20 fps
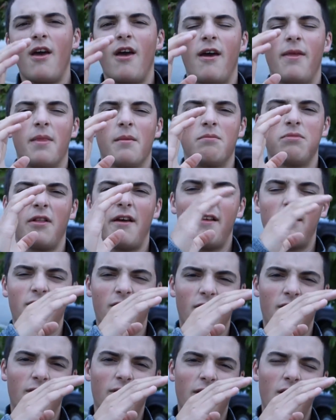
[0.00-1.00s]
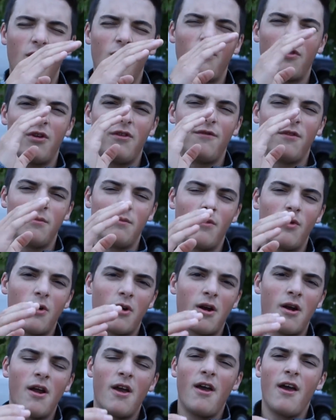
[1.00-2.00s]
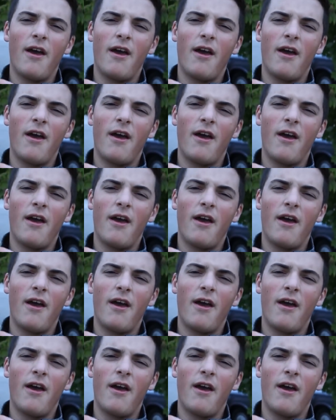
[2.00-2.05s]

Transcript: and the blades are going to lay over even more.